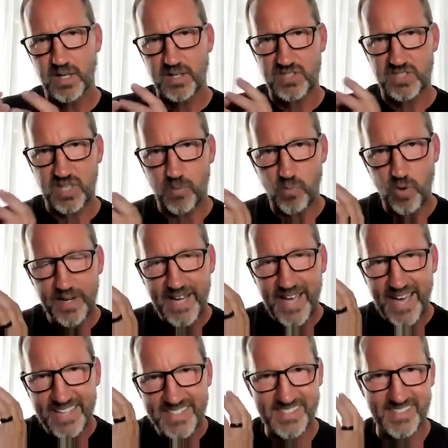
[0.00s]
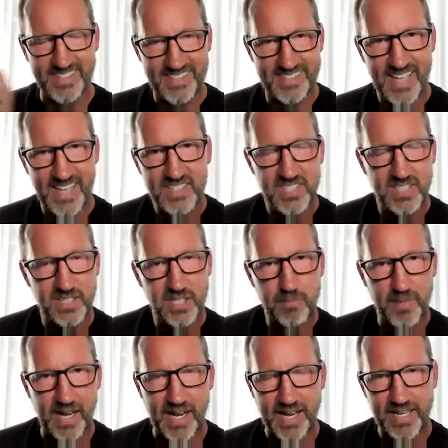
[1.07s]
Someone had success in their
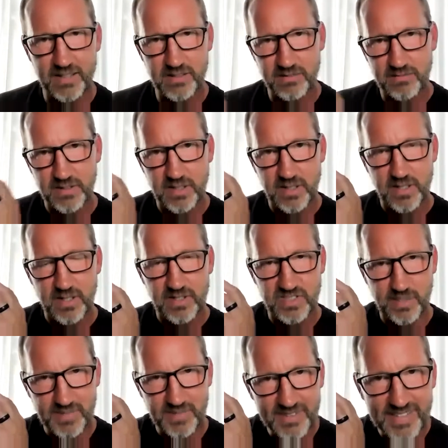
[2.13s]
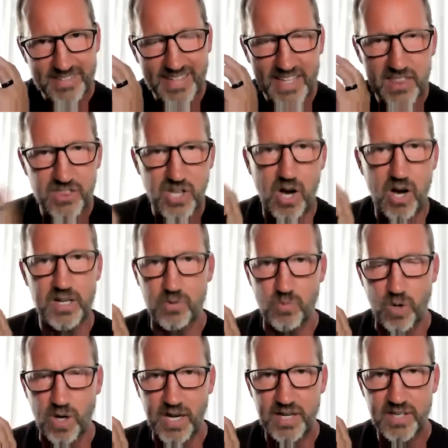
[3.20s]
mind, something that they thought it
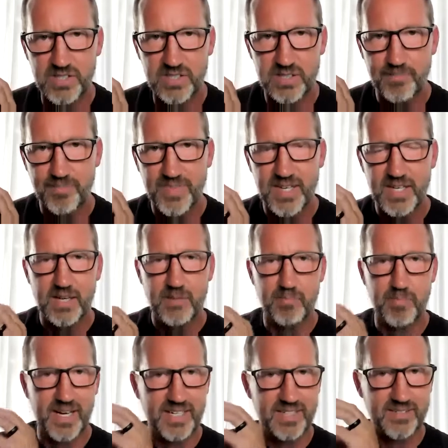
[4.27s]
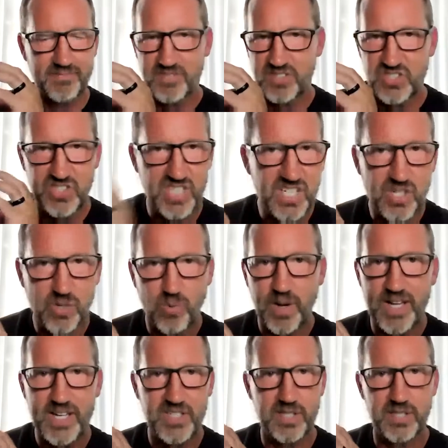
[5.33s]
was, but
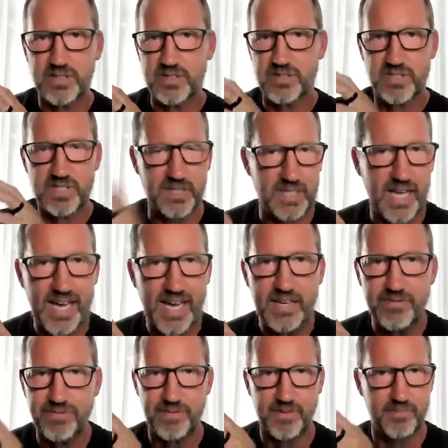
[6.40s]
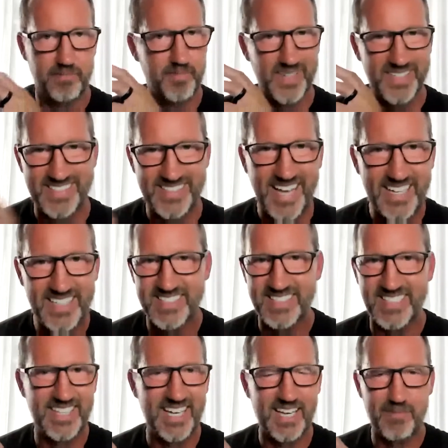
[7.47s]
situations, life, mistakes
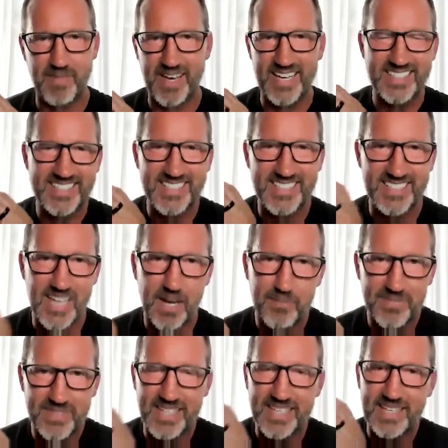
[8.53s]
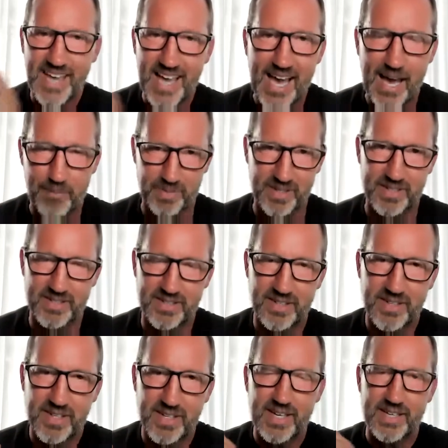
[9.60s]
that they made, something happened
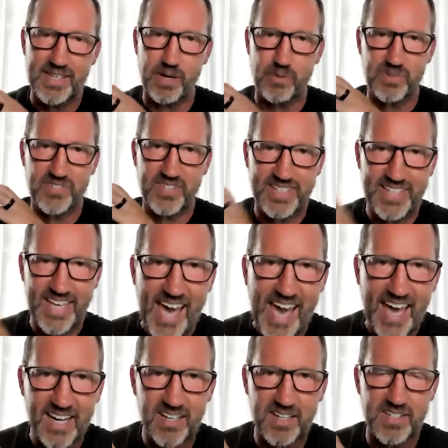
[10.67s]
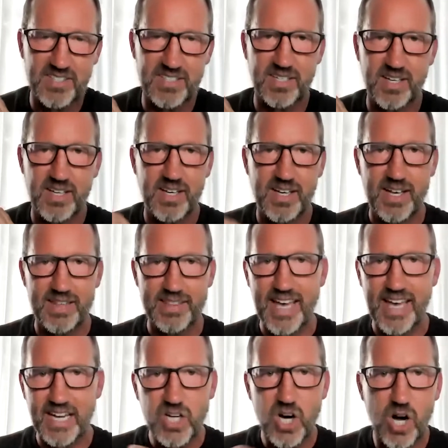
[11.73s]
that was a catalyst
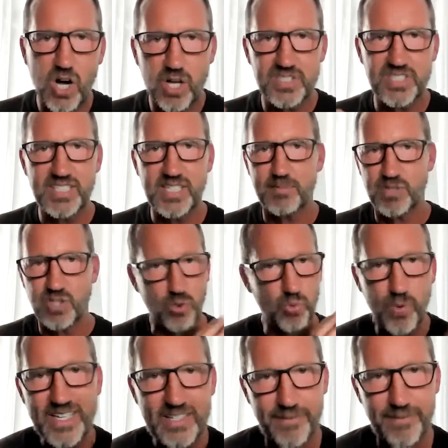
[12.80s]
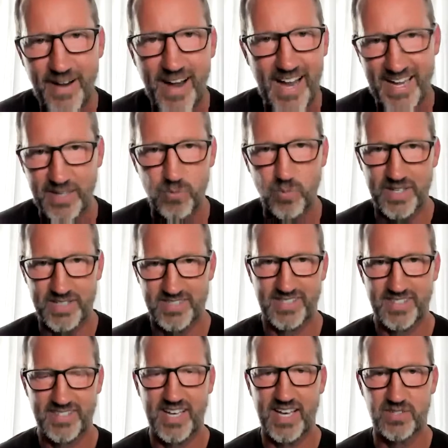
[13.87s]
that caused them to redefine what
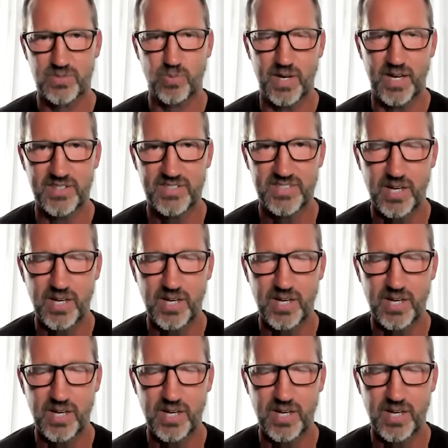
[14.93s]
success was.